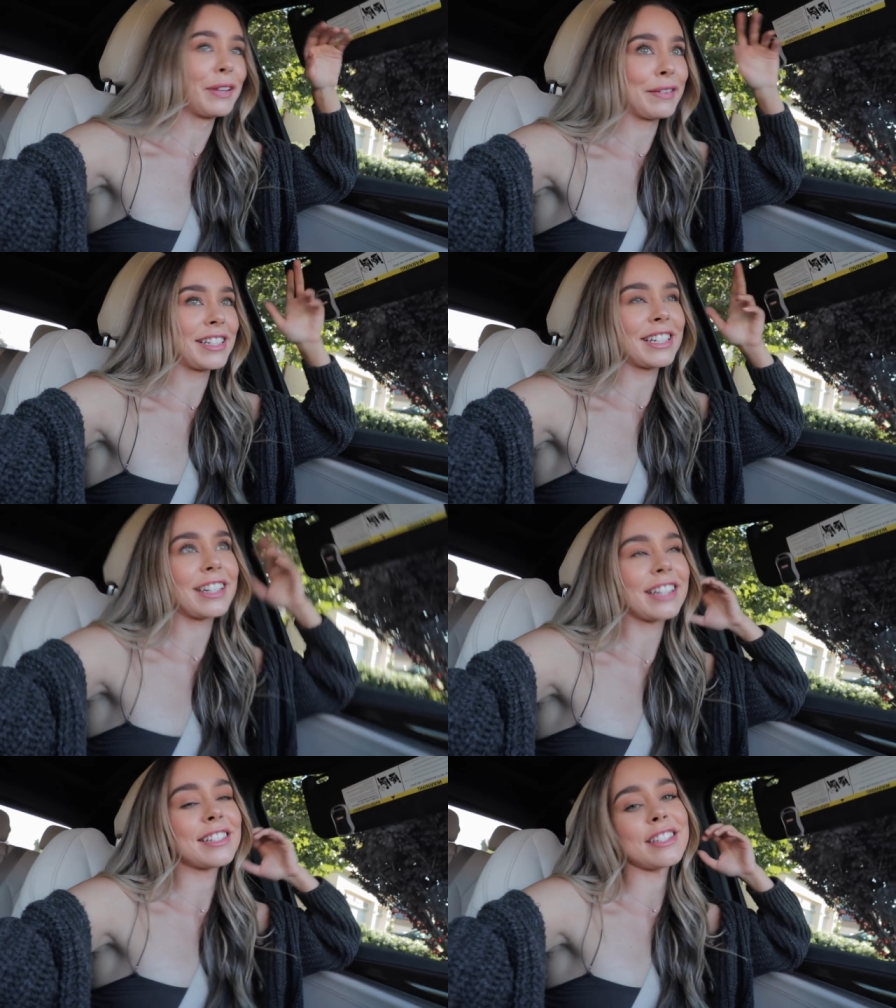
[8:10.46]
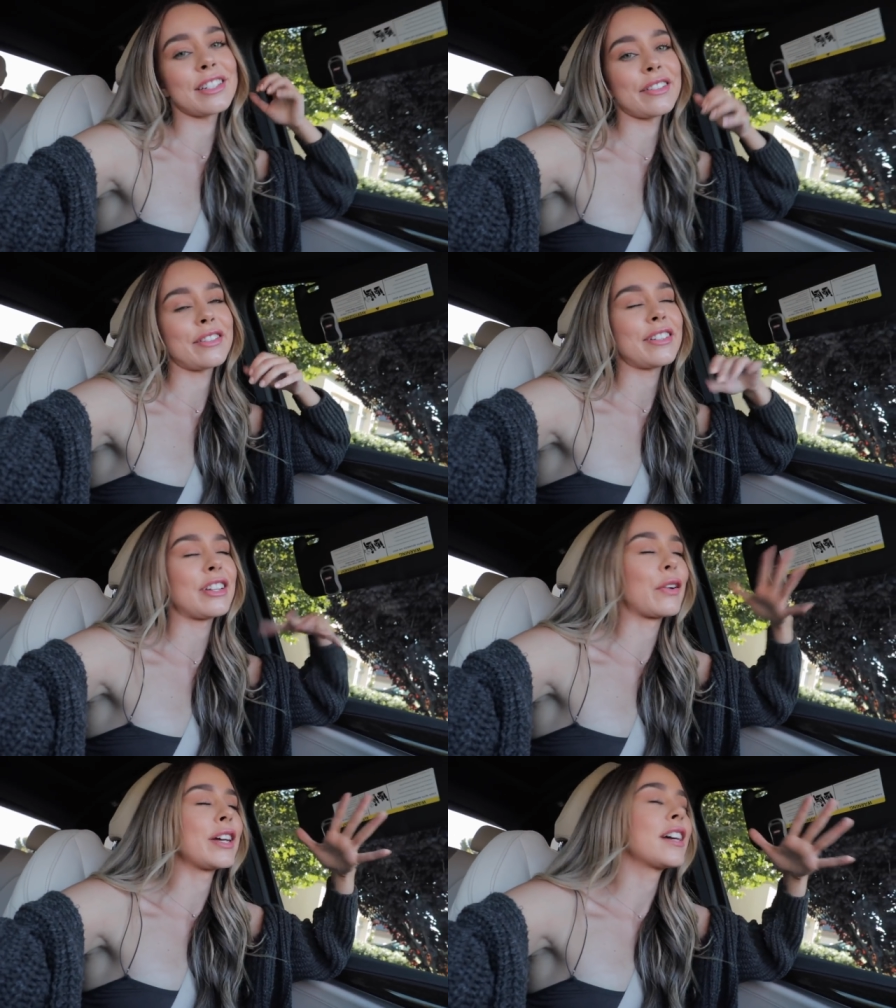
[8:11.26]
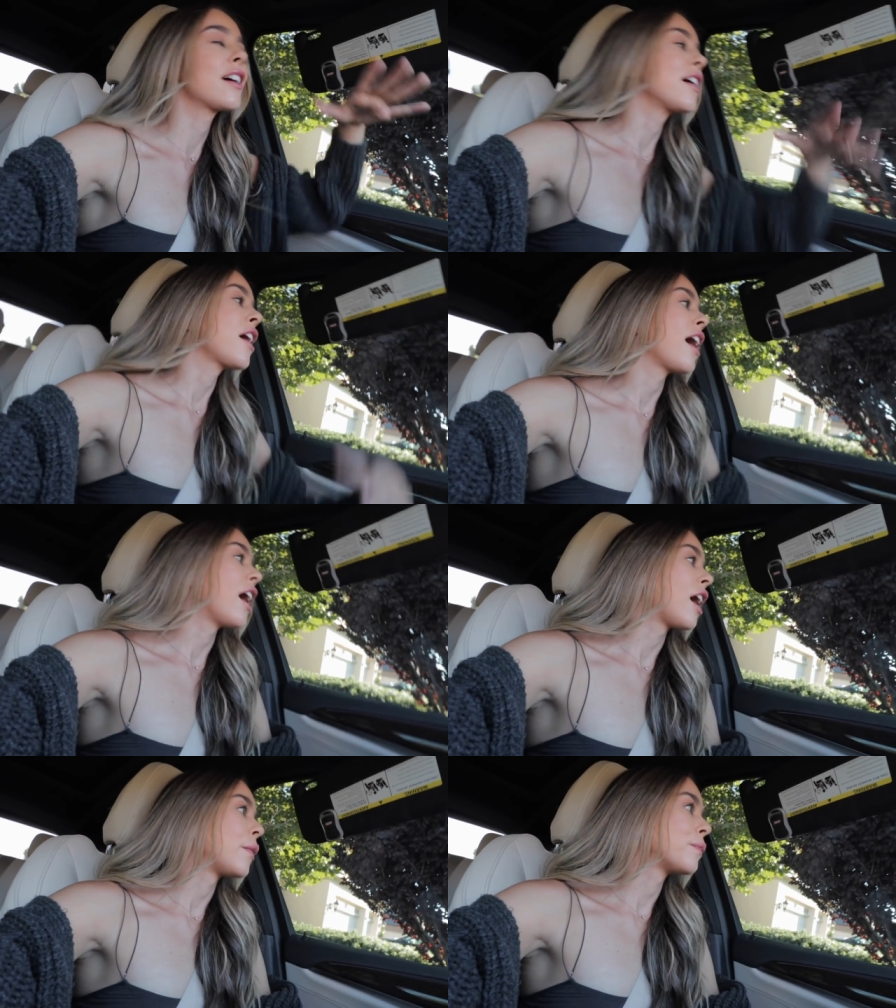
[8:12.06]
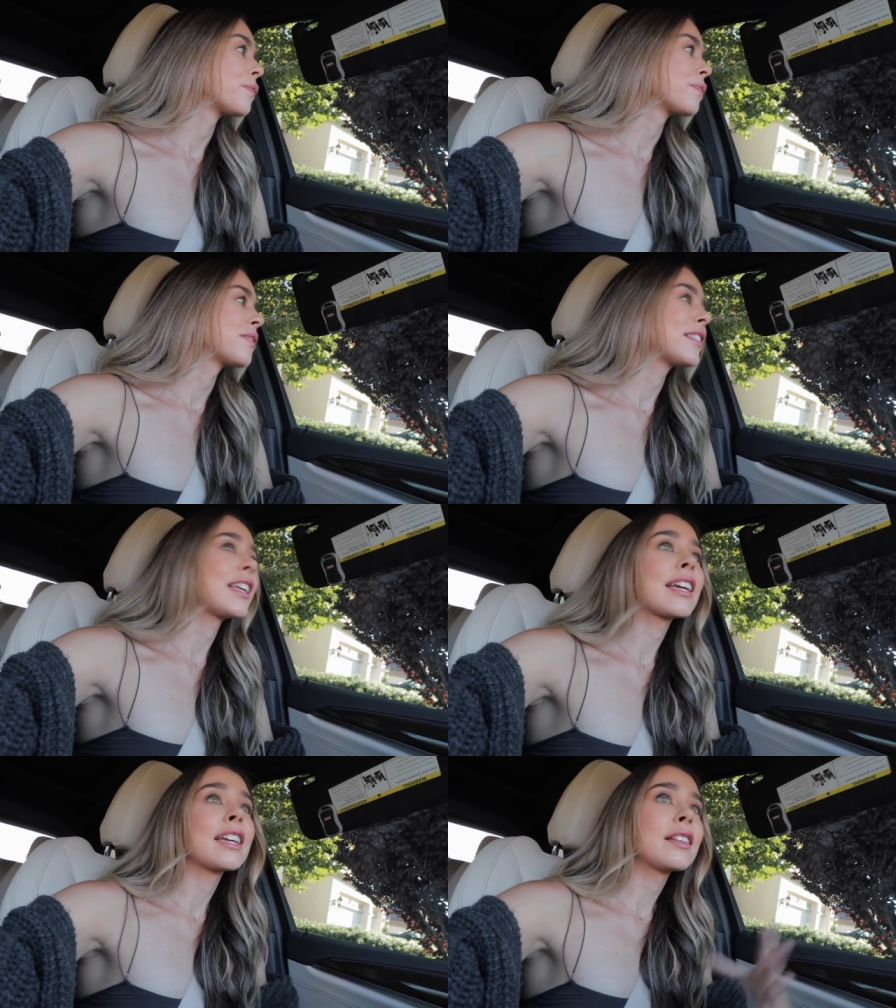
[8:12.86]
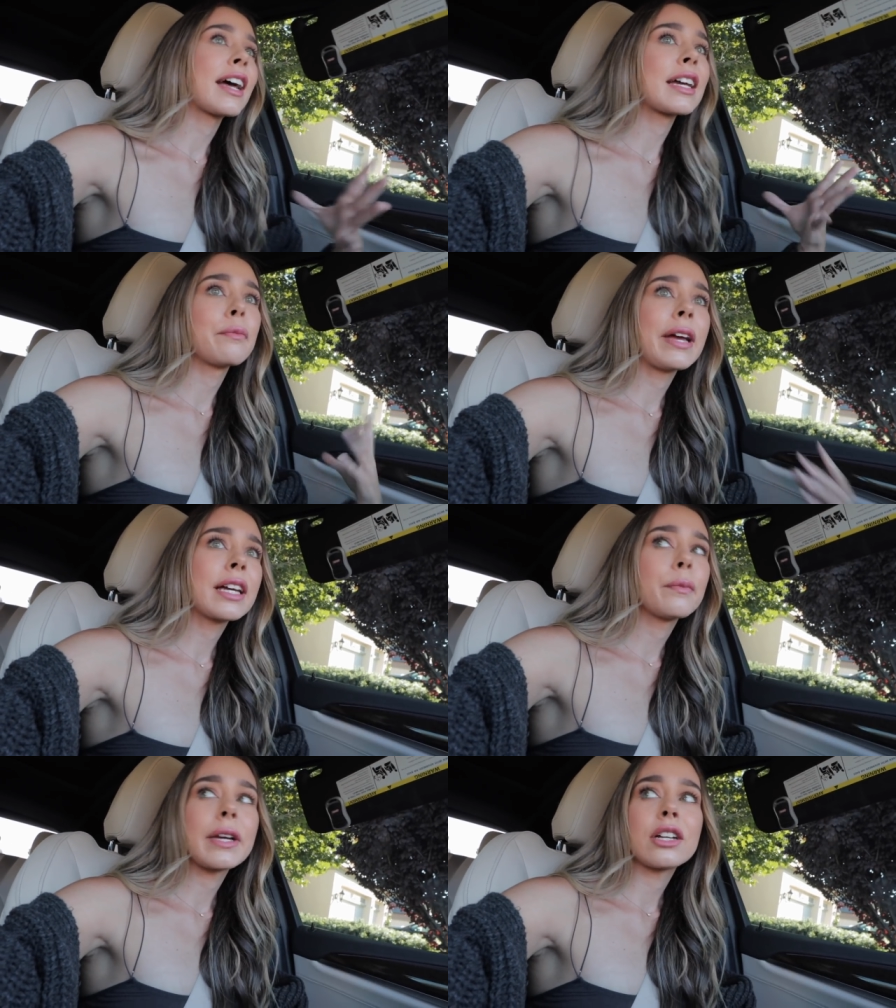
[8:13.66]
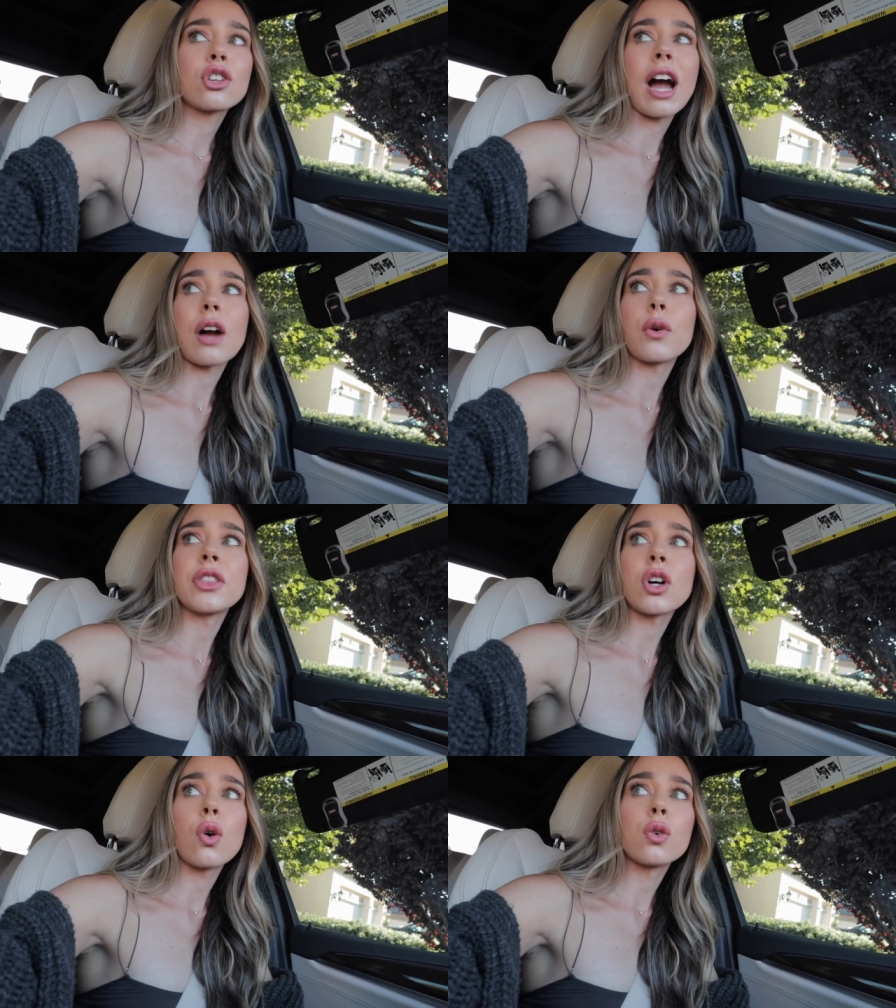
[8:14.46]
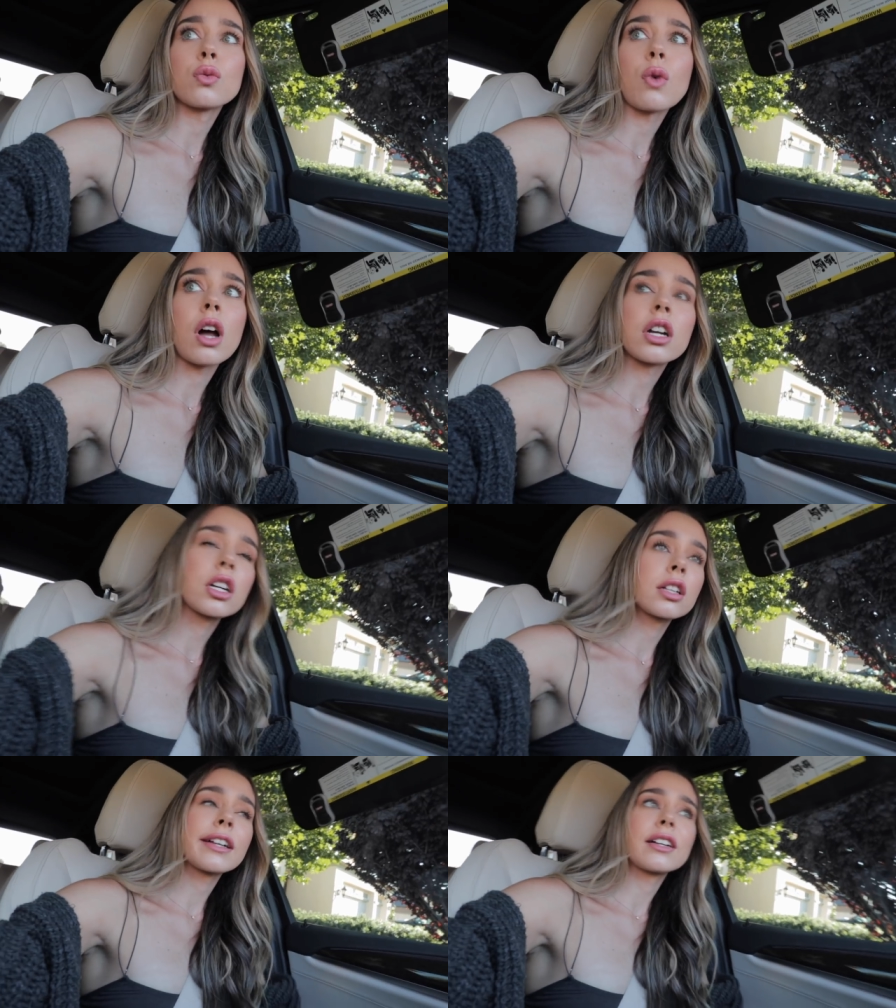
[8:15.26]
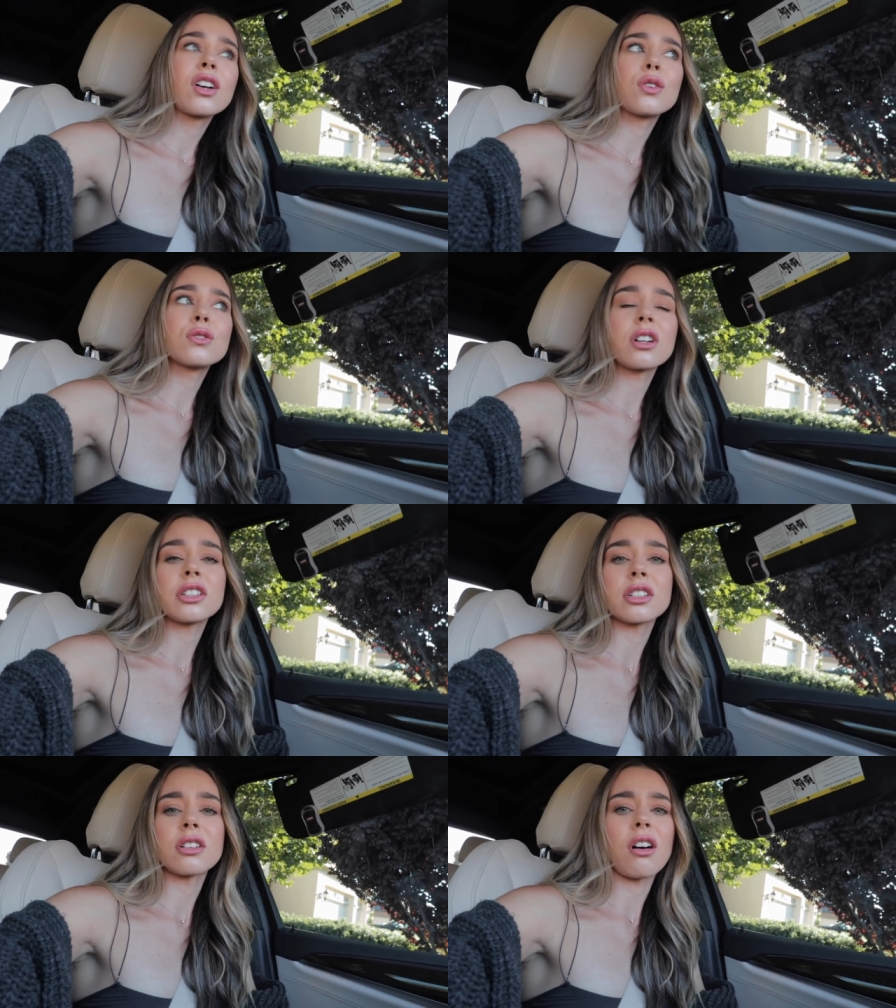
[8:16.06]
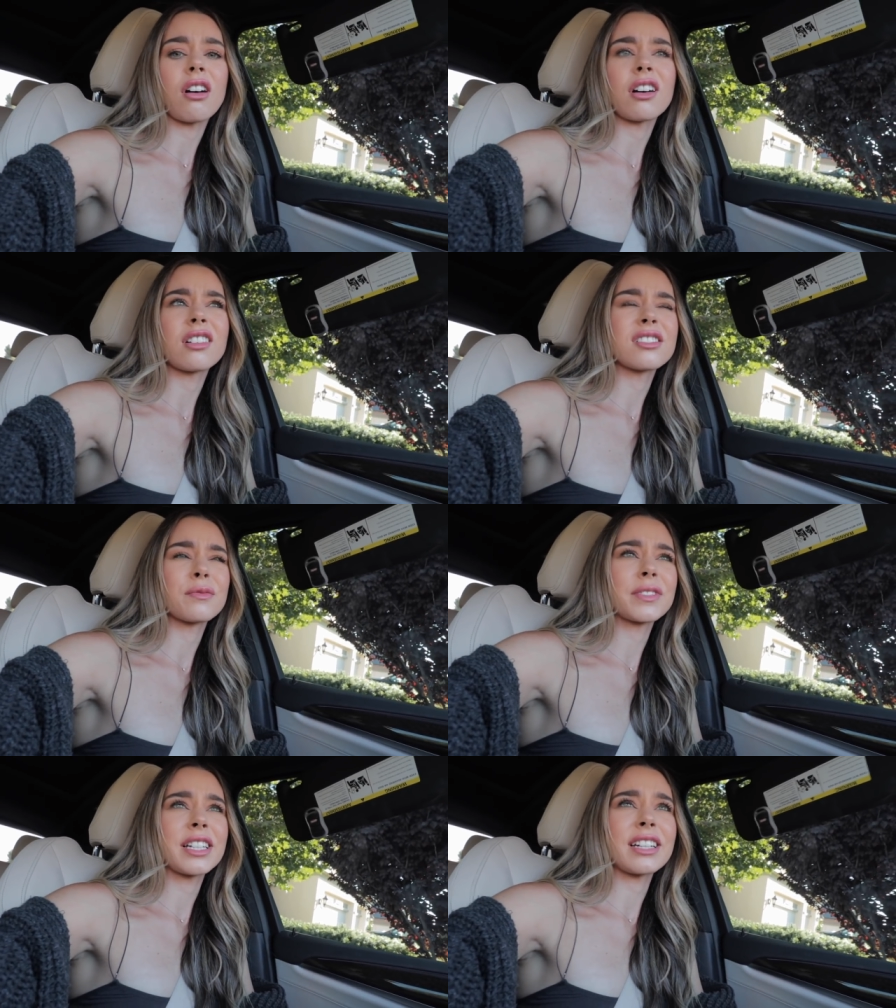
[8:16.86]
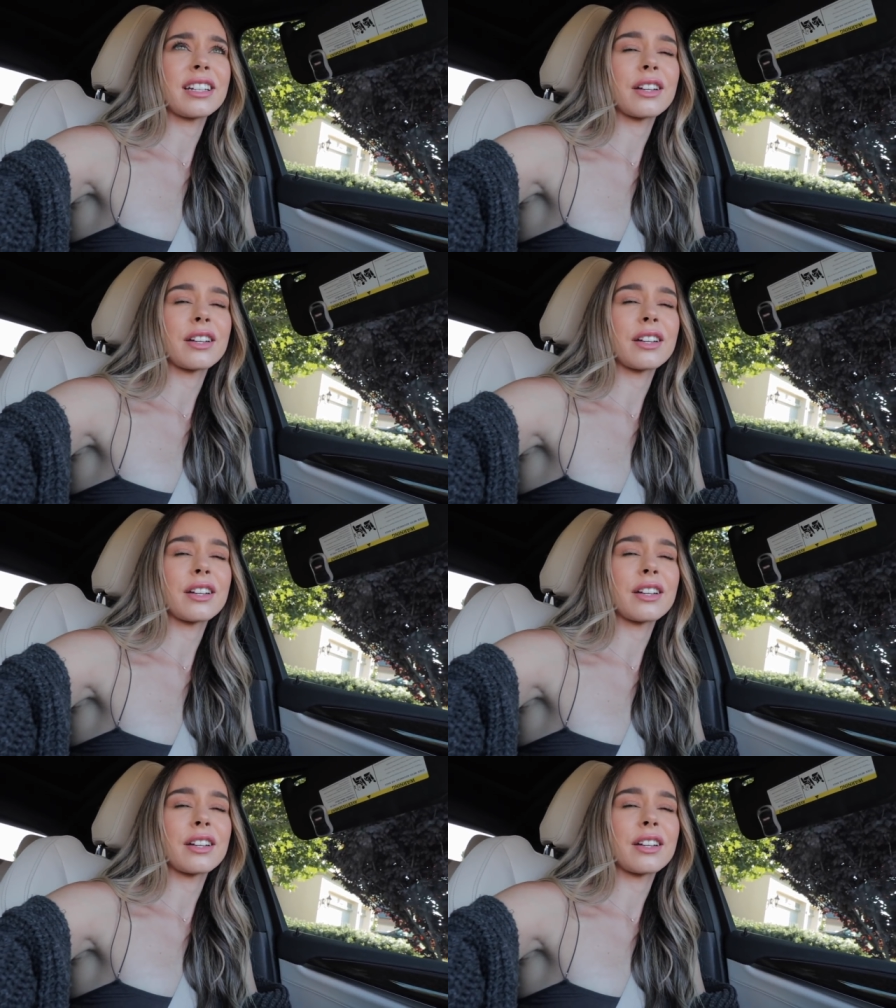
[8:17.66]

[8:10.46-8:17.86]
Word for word: maybe I did and I just didn't know it. Um, then it can like make a big crack when the cold water like goes on your car or something.